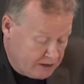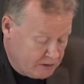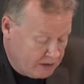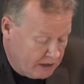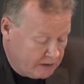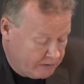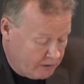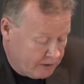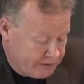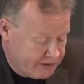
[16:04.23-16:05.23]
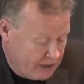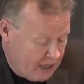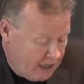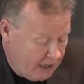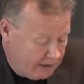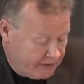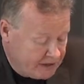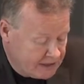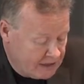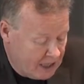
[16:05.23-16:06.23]
Nationale de France. At
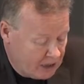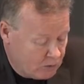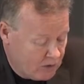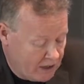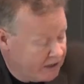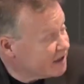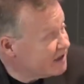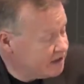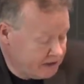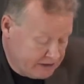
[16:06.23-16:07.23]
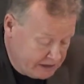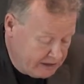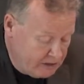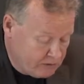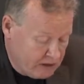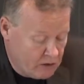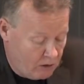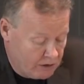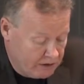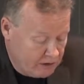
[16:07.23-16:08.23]
this slide, we are a CD
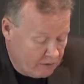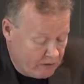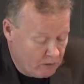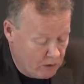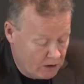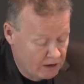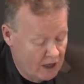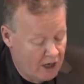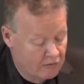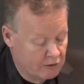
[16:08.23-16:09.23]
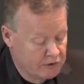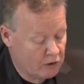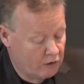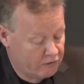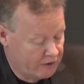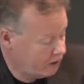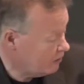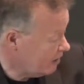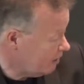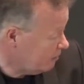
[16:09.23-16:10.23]
recording of the work from the
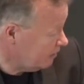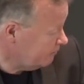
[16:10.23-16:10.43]
Orfeo label